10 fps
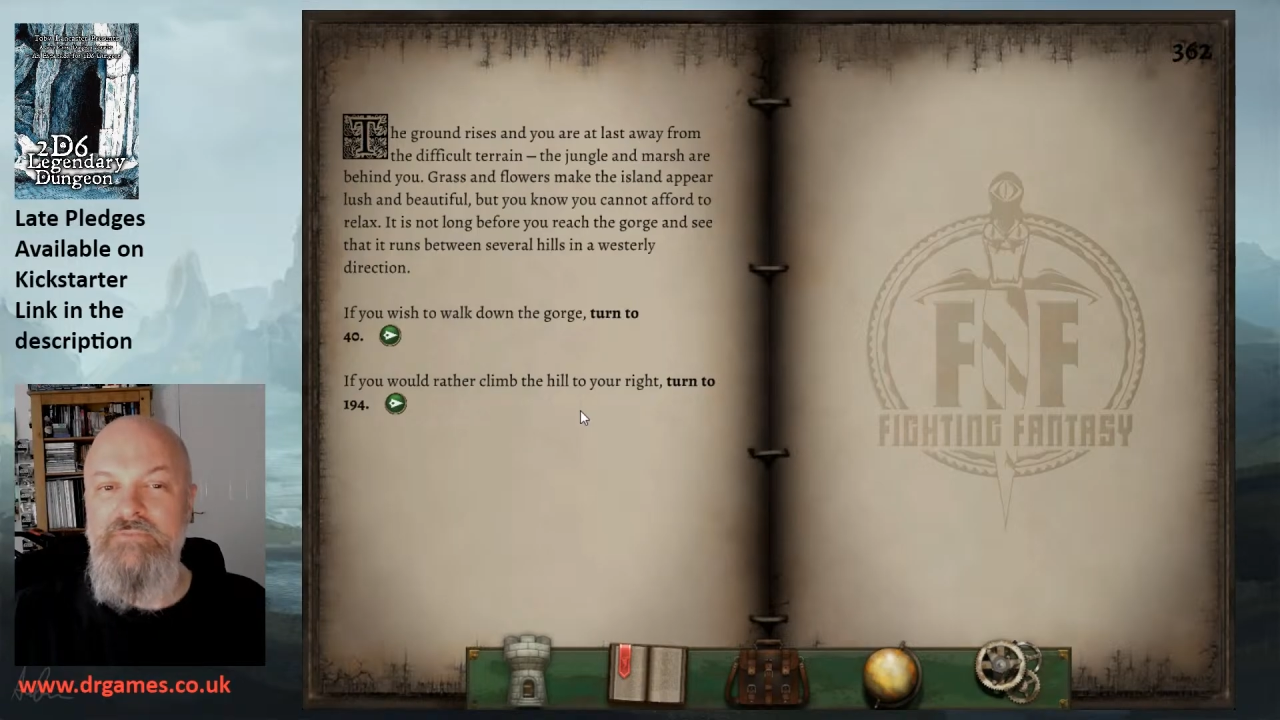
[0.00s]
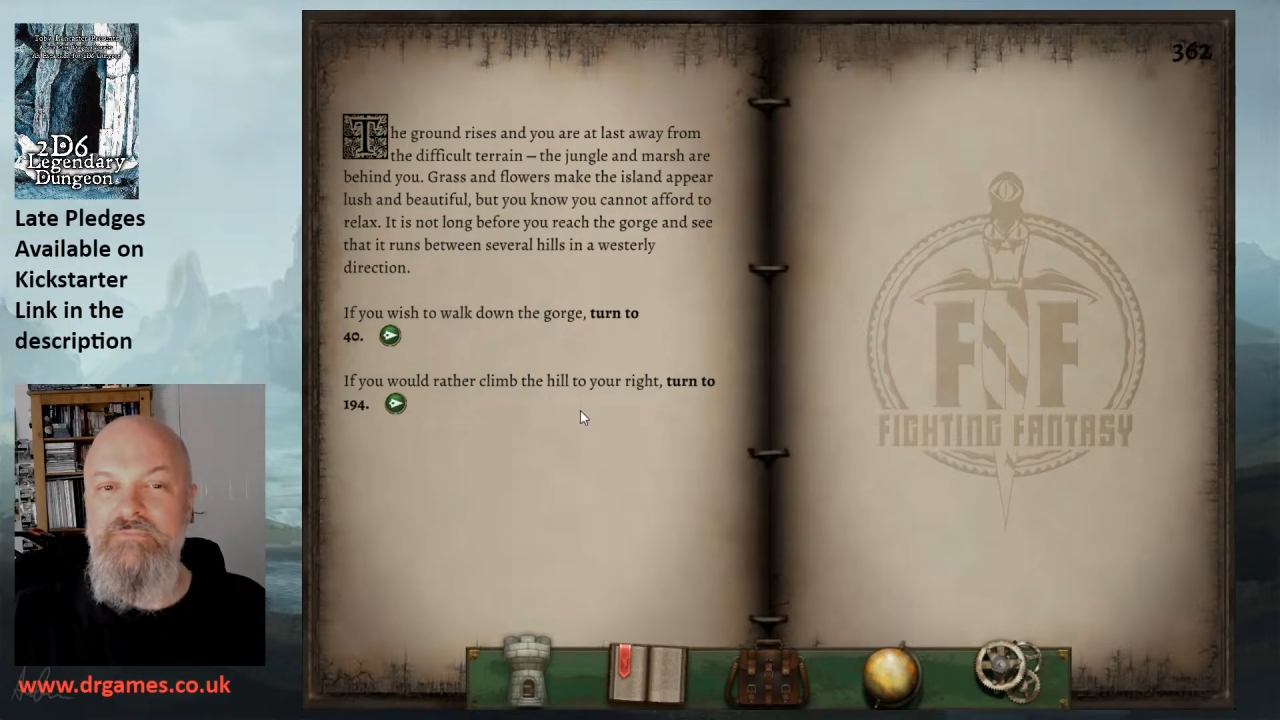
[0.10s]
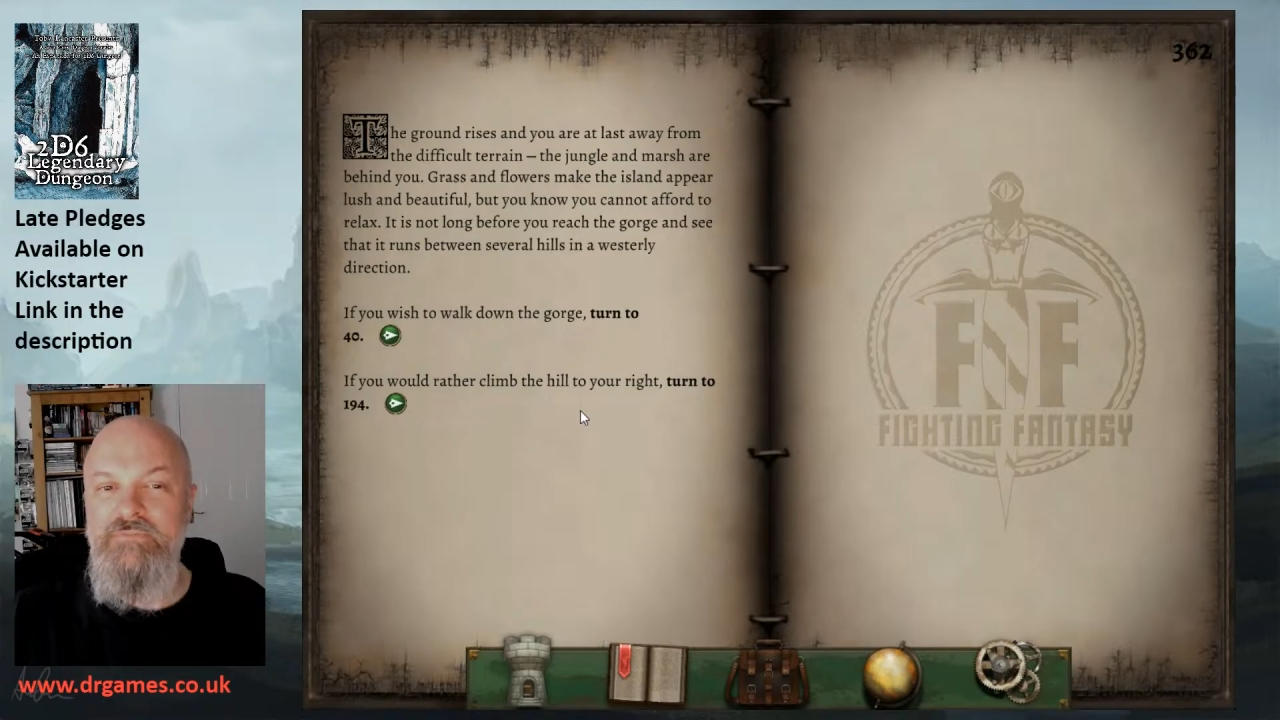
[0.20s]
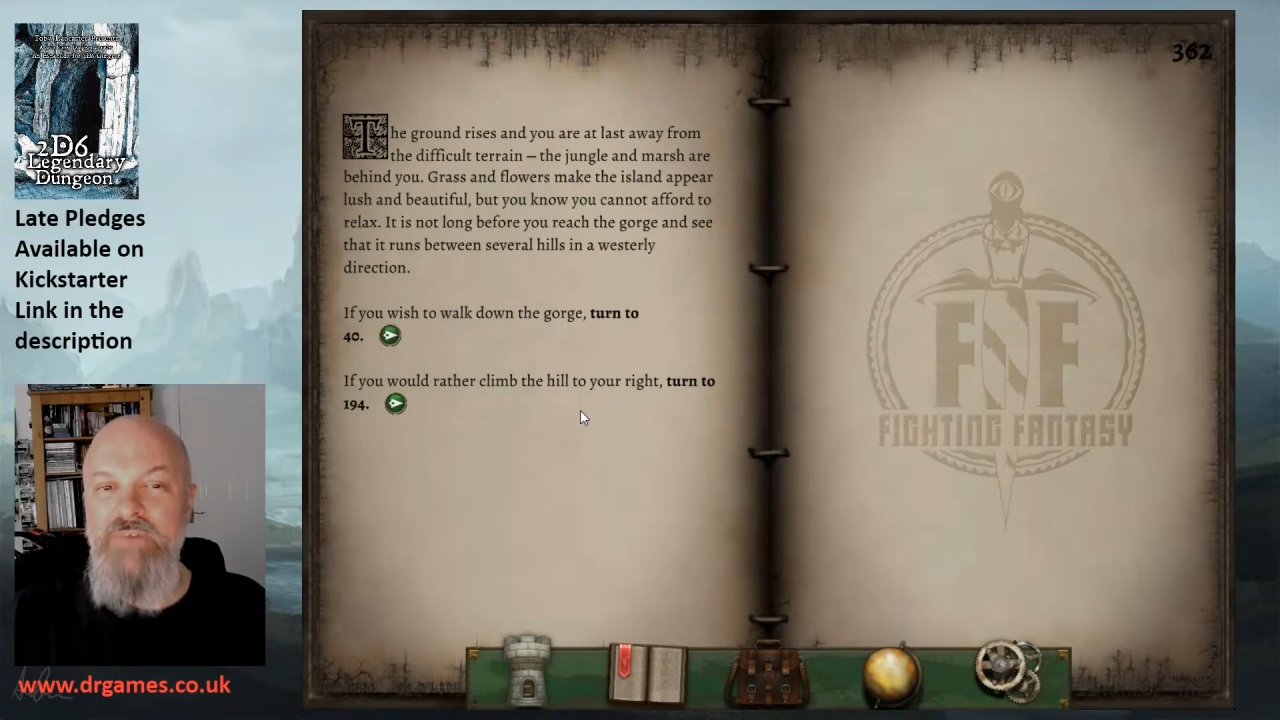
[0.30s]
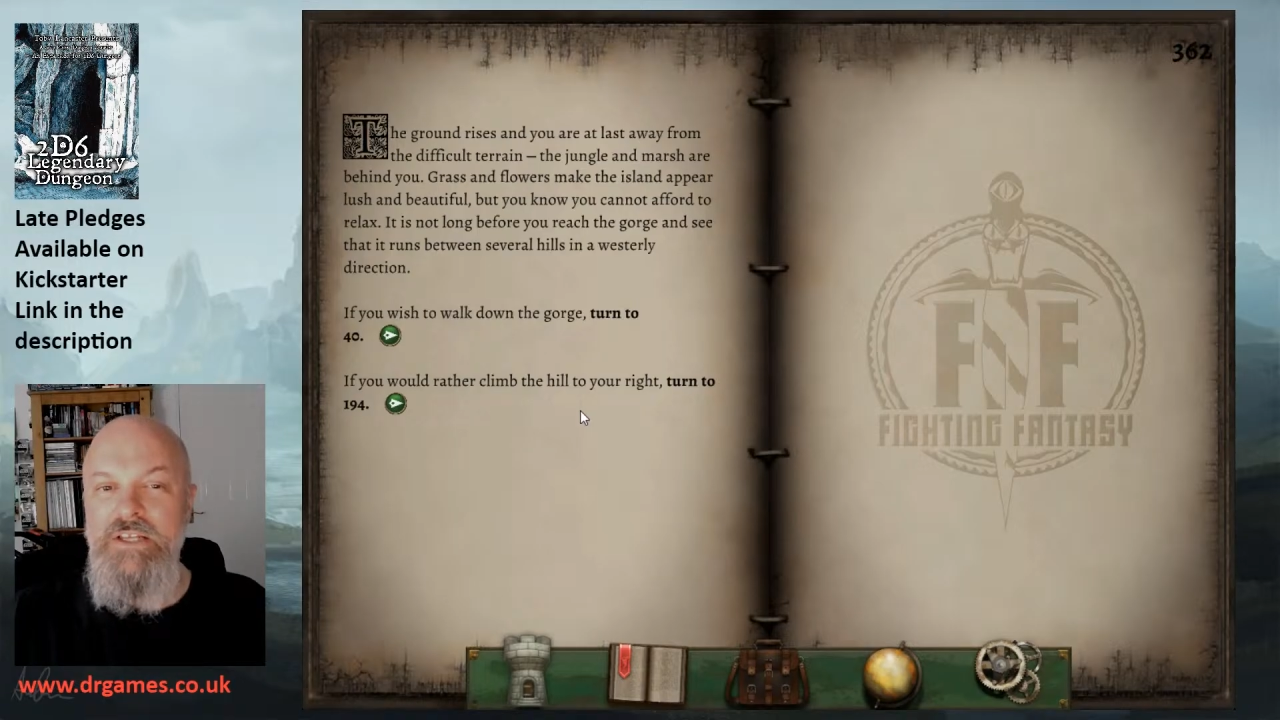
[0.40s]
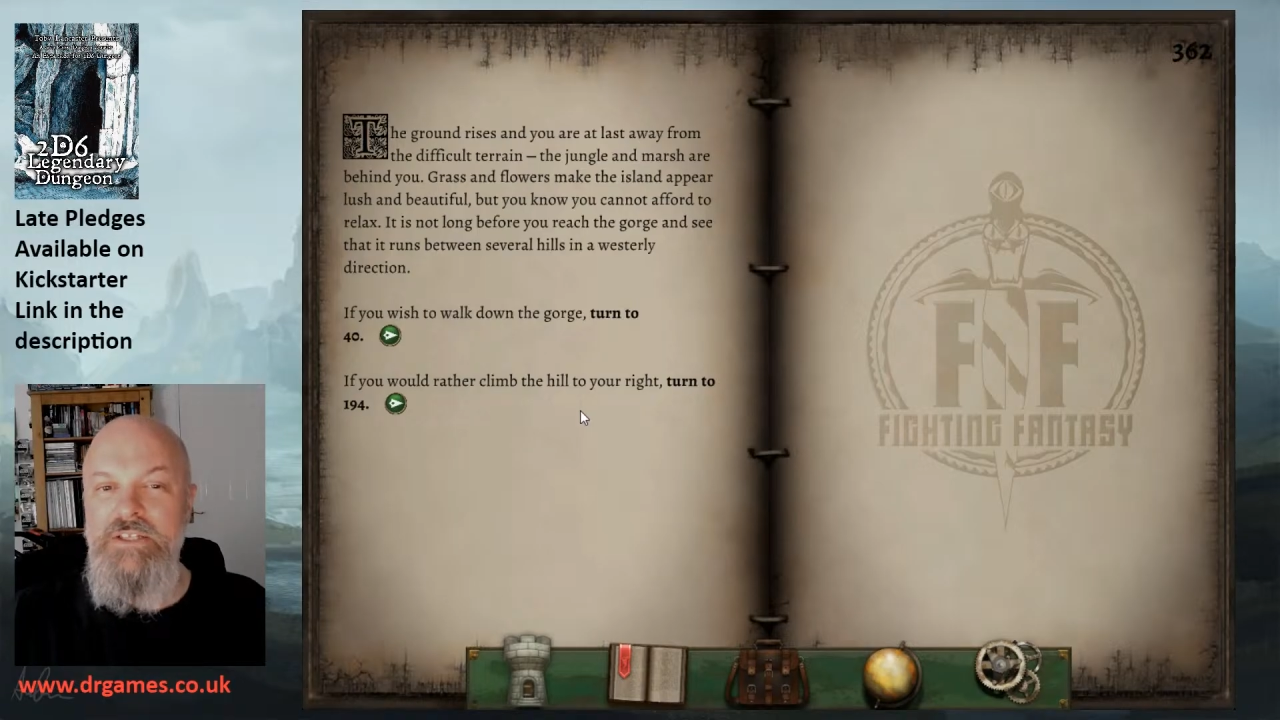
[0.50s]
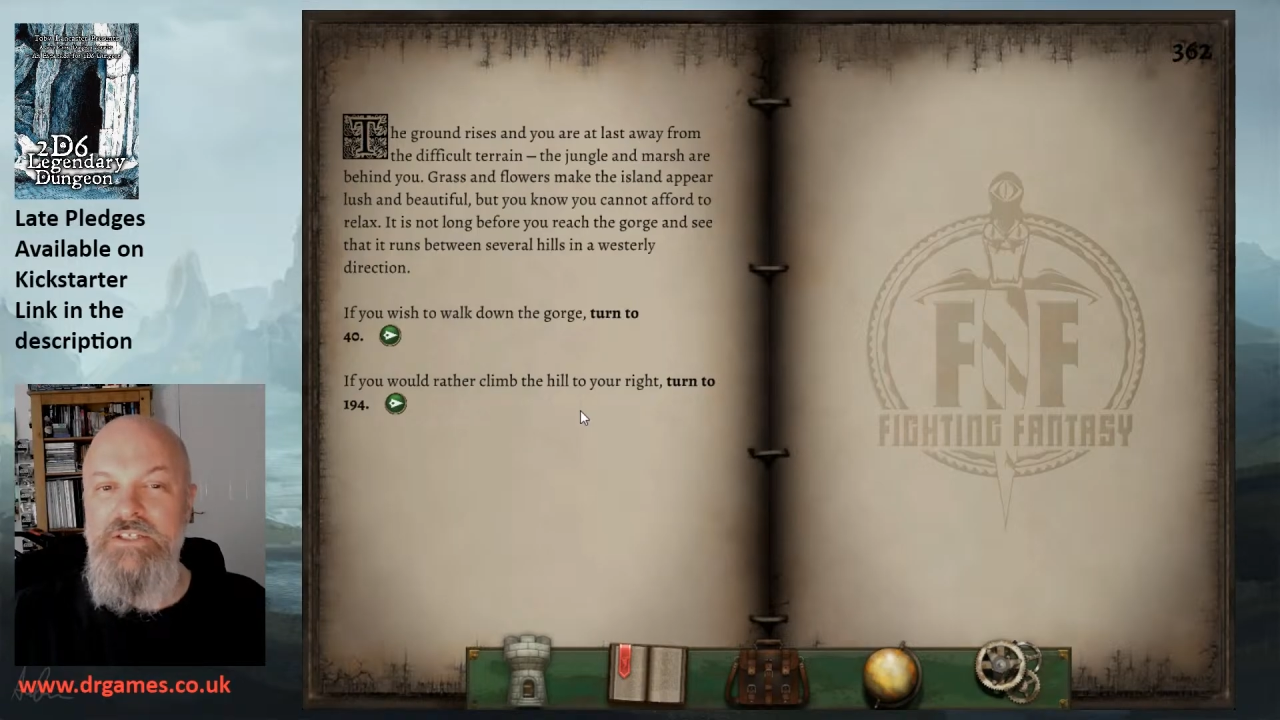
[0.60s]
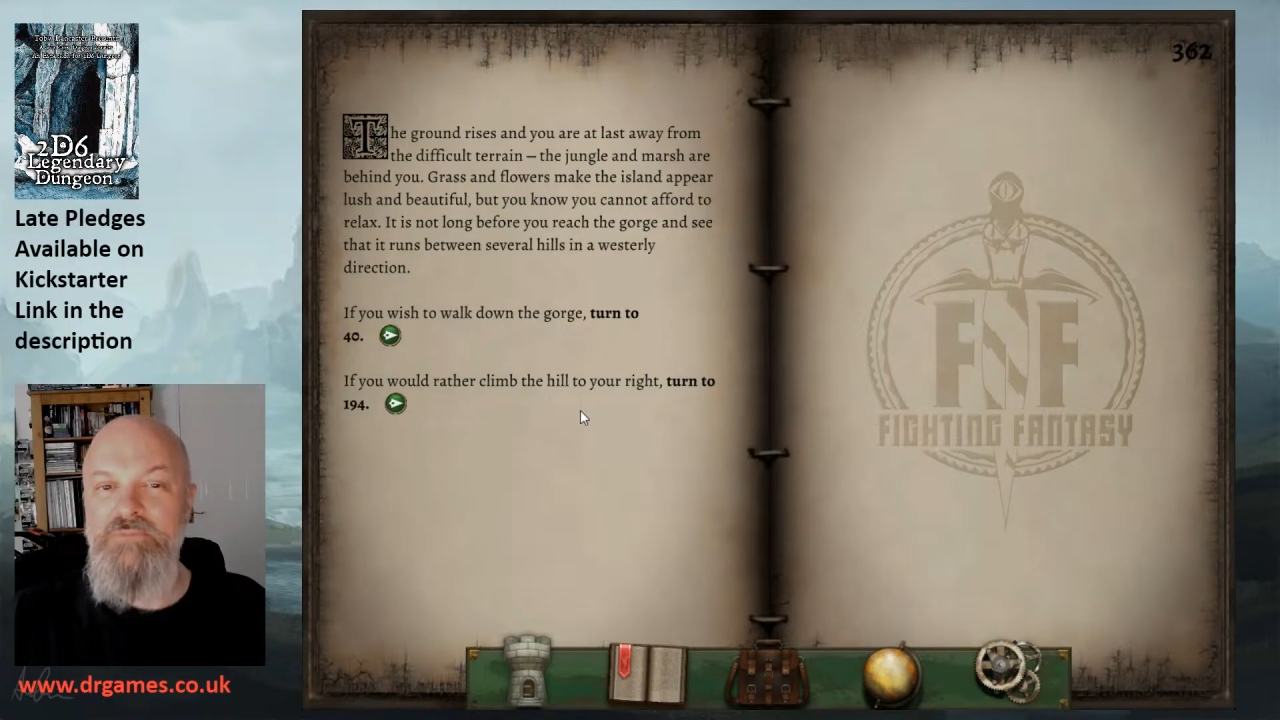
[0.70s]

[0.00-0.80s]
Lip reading: runs